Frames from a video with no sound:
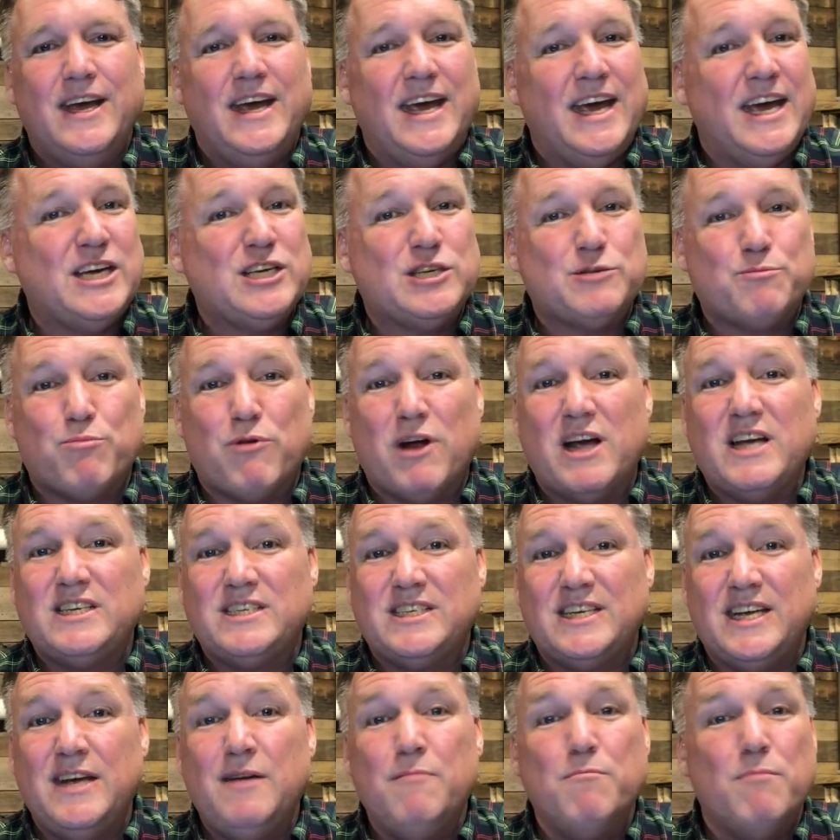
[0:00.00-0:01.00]

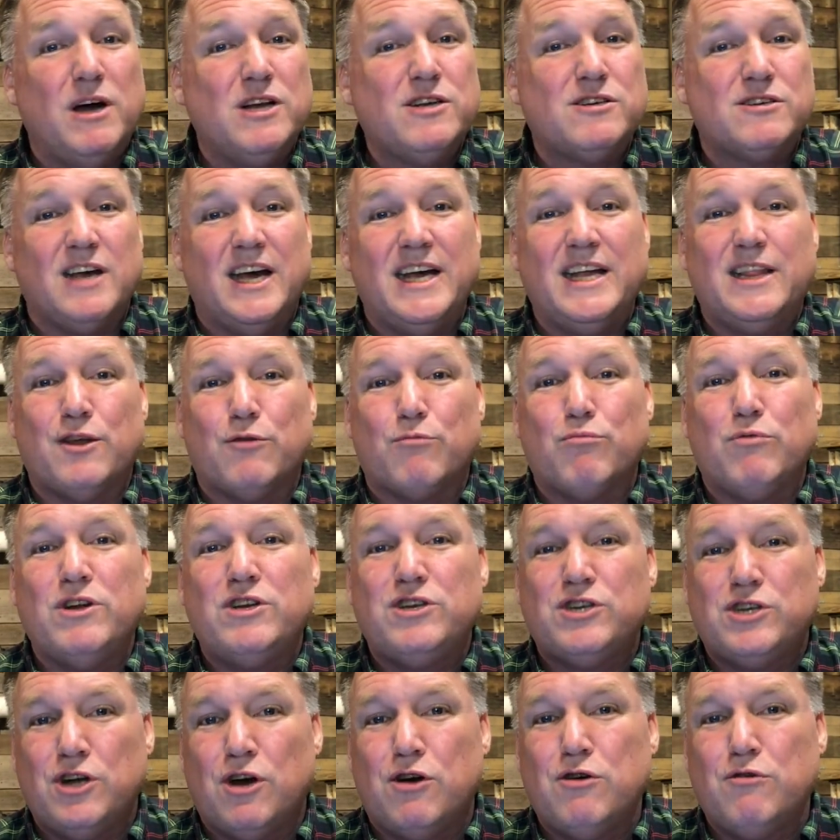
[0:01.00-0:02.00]
expressing, much like the
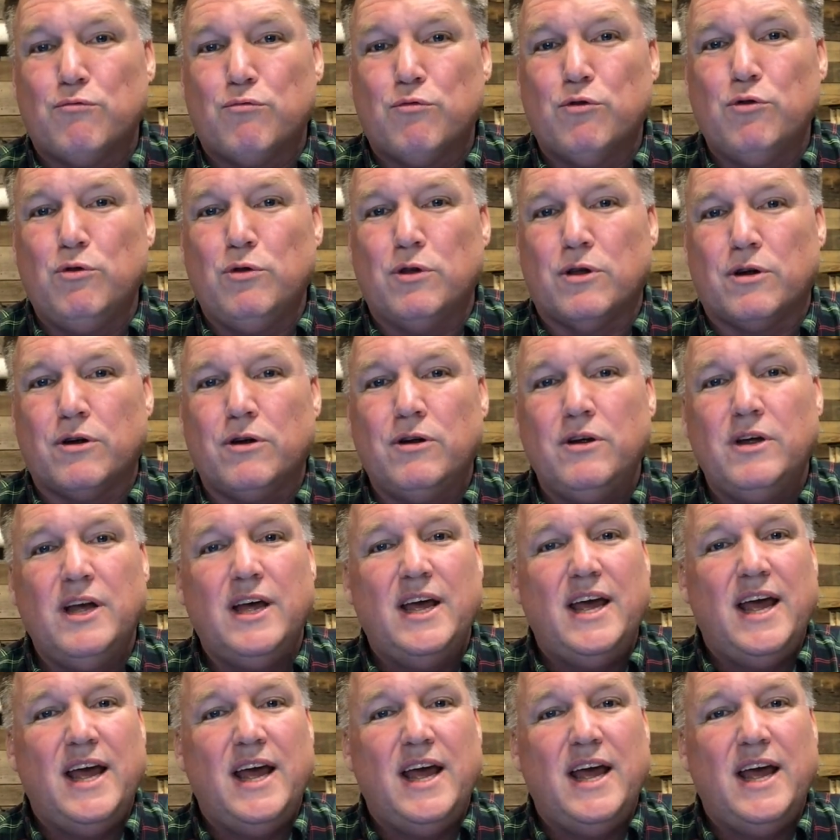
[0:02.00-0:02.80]
rich young ruler,